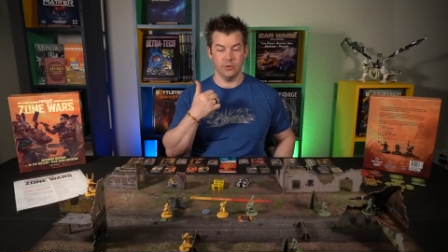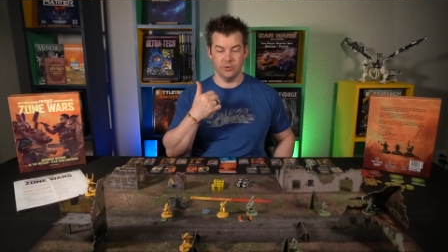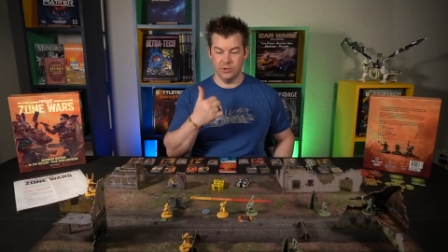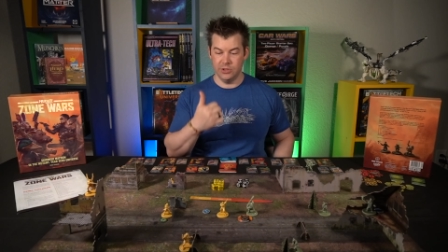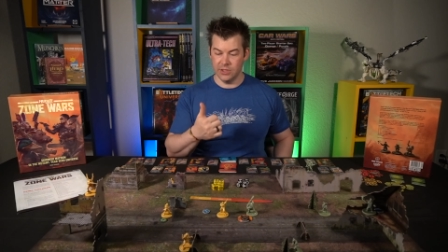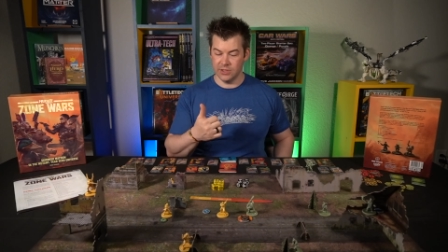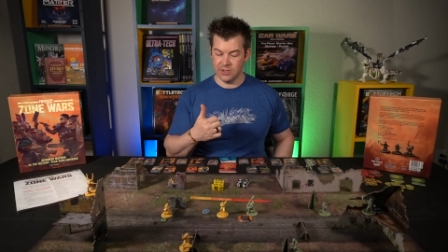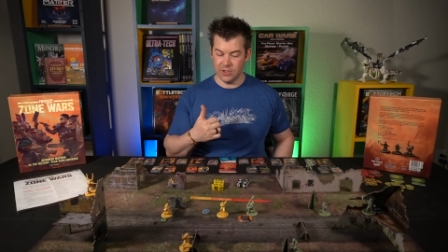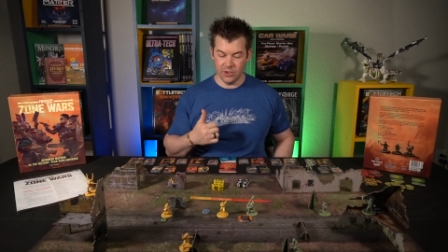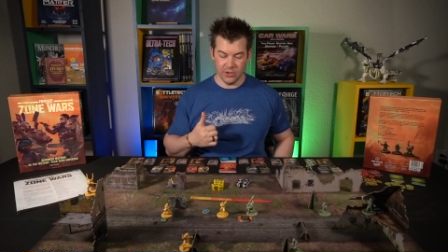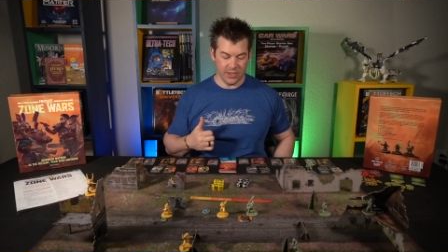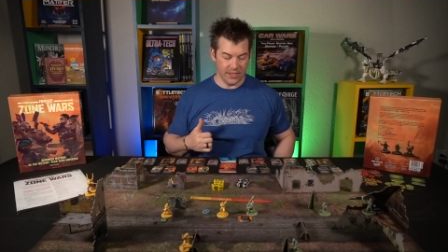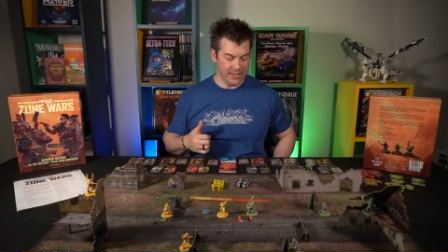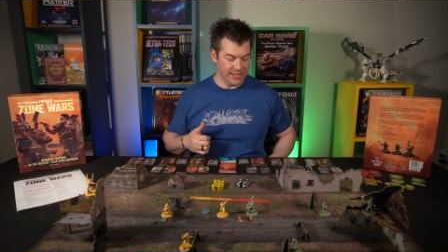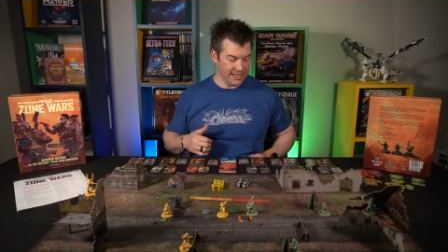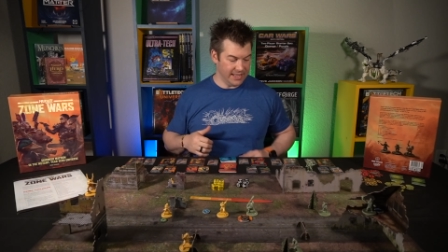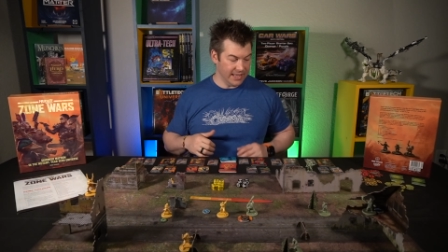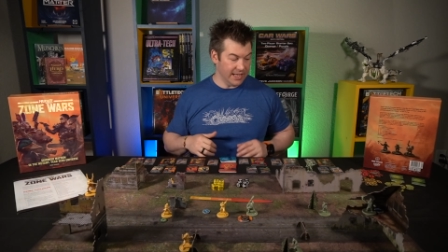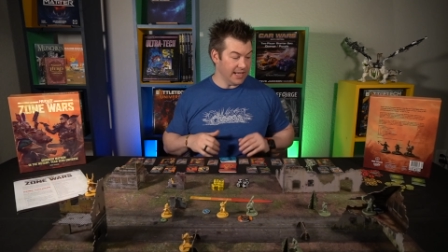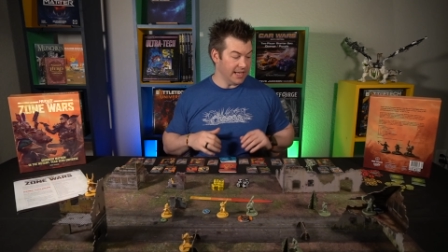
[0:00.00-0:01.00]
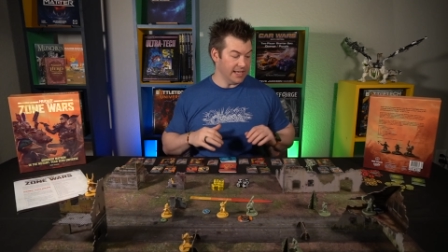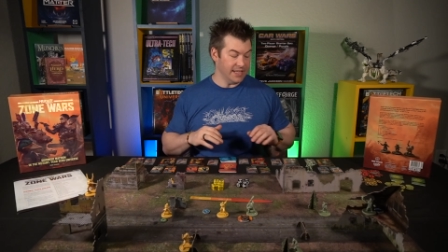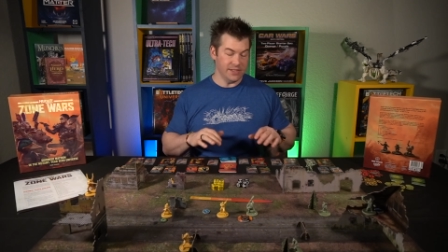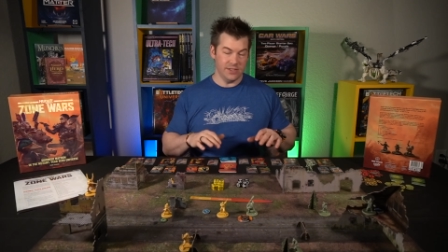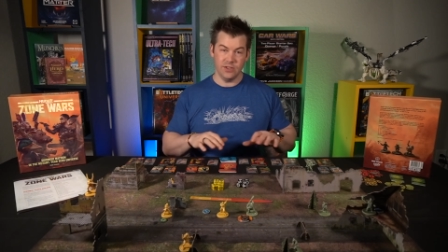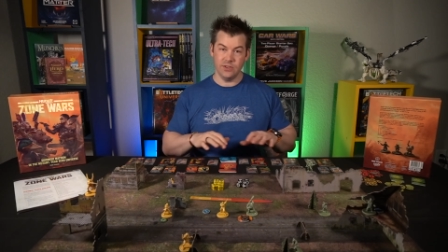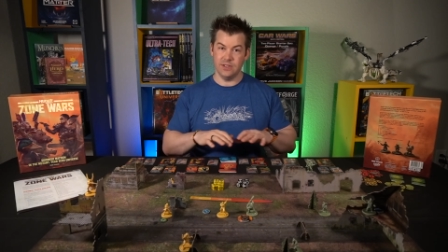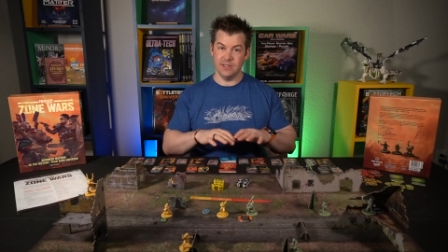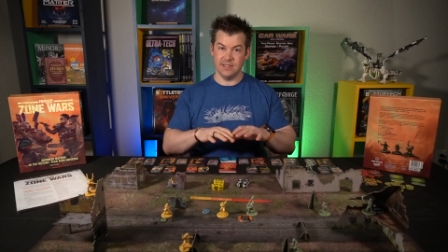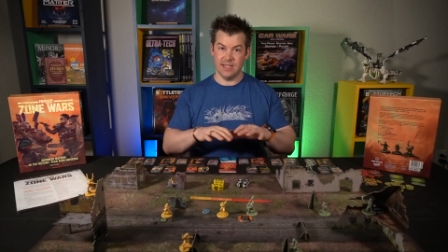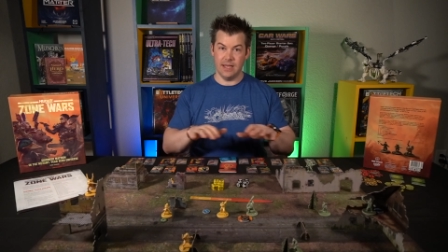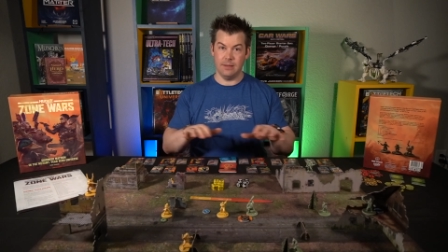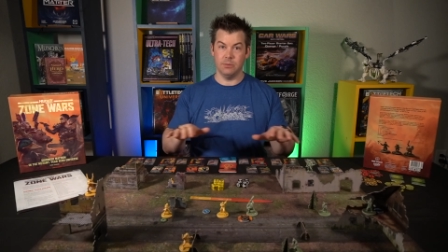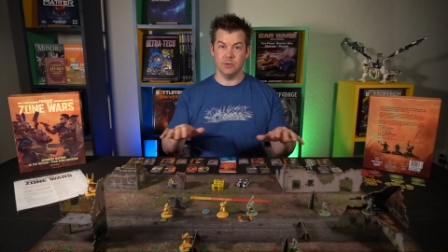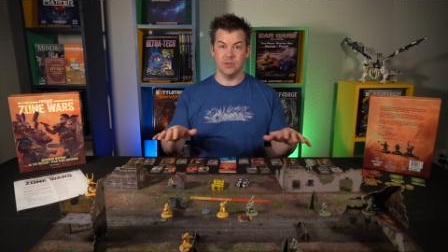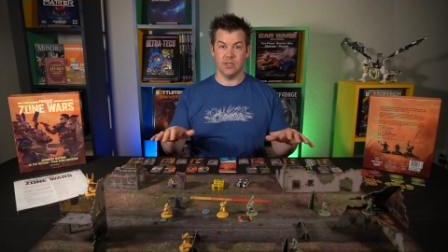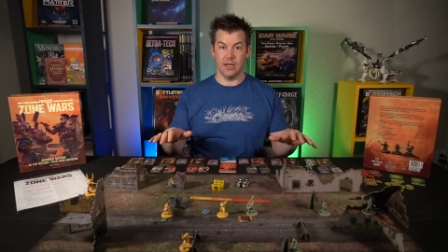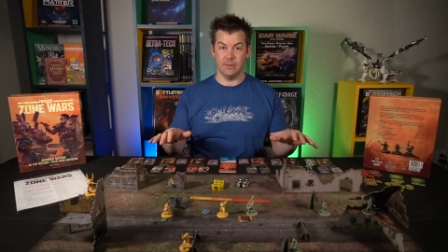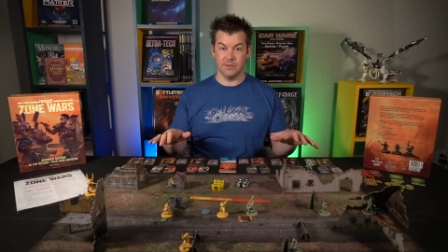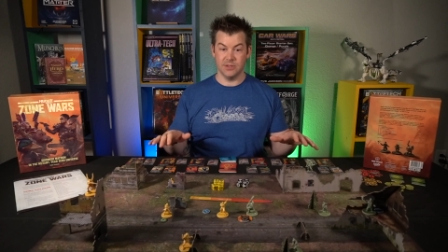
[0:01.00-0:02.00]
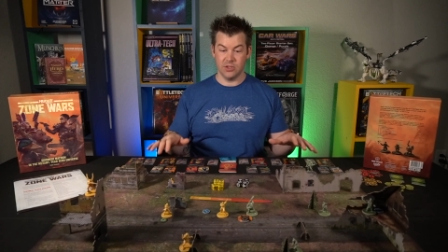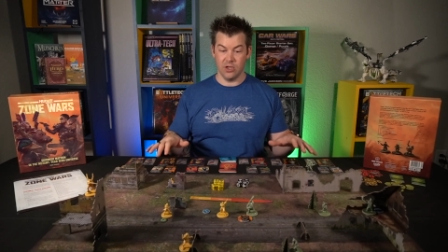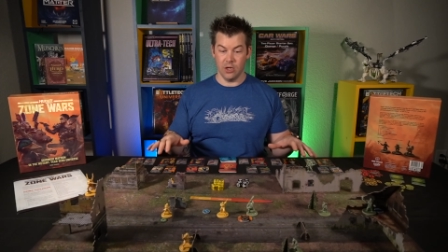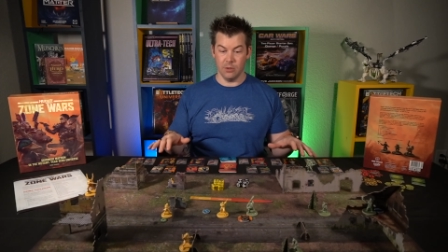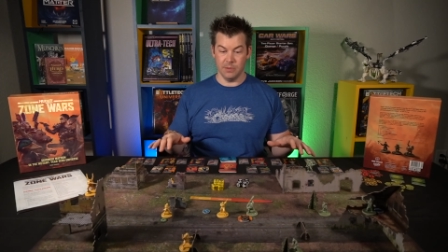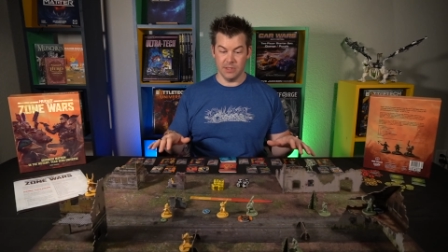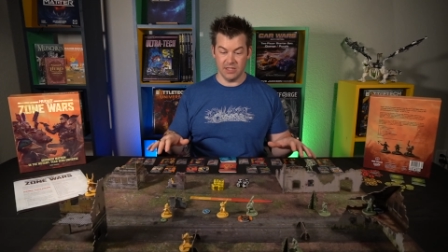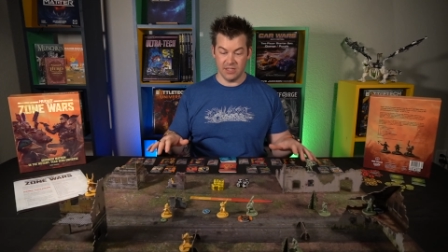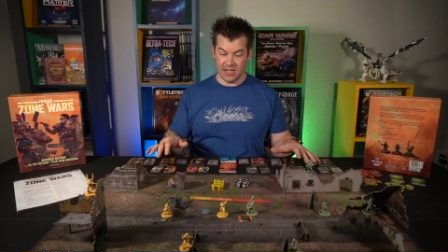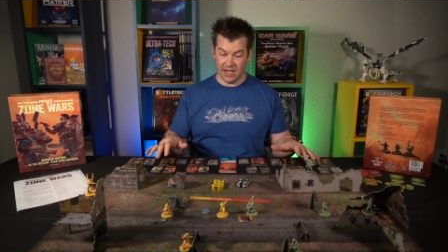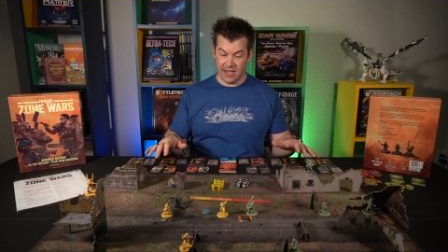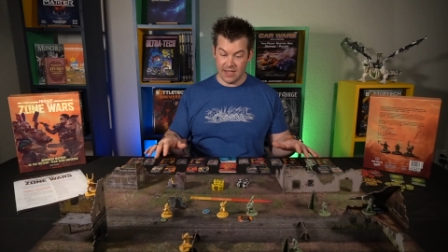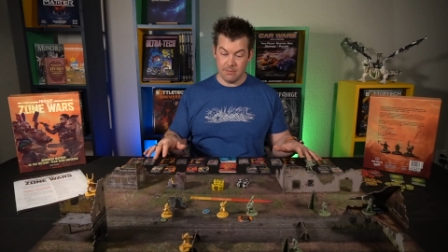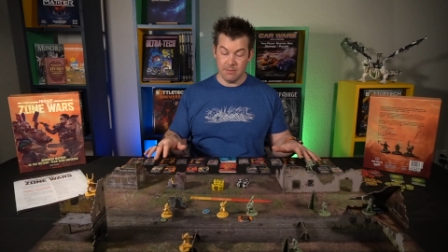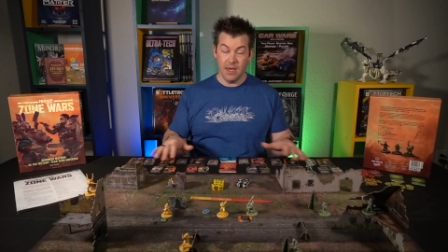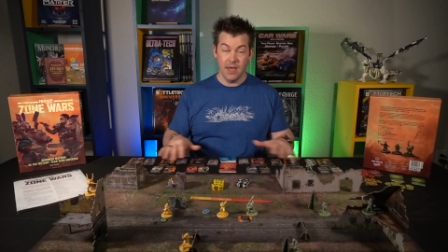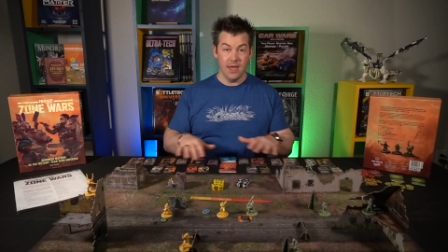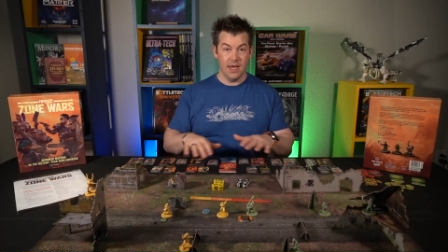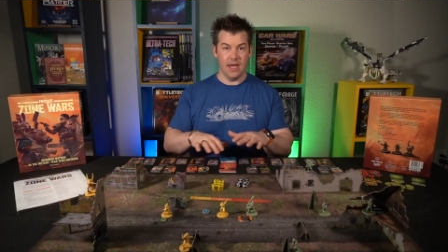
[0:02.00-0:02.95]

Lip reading: just looking to get into the tabletop skirmish game